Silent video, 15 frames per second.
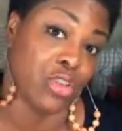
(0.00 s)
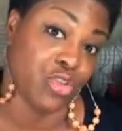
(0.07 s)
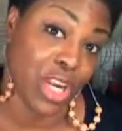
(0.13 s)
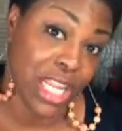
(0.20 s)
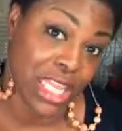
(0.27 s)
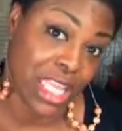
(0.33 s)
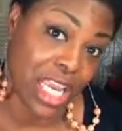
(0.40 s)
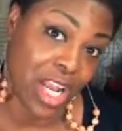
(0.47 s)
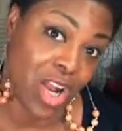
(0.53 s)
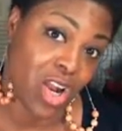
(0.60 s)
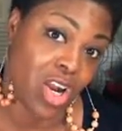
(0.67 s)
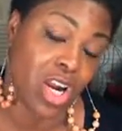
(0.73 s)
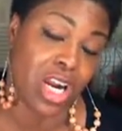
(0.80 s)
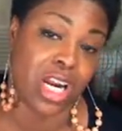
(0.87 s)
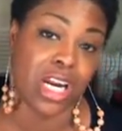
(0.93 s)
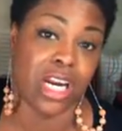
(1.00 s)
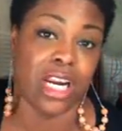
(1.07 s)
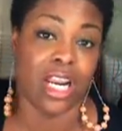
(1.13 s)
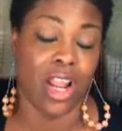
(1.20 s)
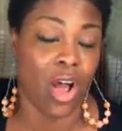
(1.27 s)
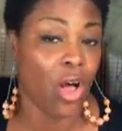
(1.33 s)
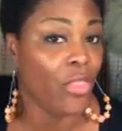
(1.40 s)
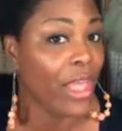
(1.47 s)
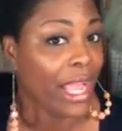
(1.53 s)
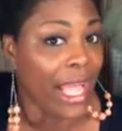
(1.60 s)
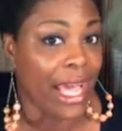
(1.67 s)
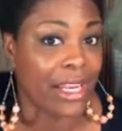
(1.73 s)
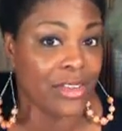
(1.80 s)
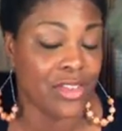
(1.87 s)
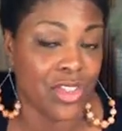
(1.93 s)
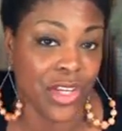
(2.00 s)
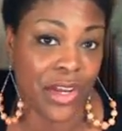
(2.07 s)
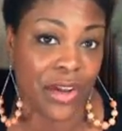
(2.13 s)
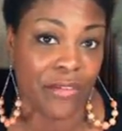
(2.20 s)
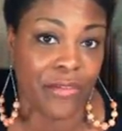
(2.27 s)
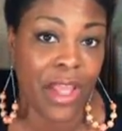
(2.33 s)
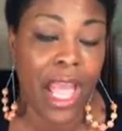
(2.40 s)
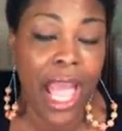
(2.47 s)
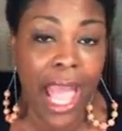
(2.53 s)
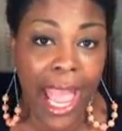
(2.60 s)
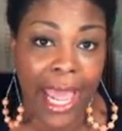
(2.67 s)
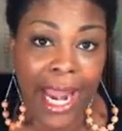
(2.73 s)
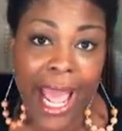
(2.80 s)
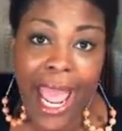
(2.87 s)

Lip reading: how straight they are, and all that kind of stuff.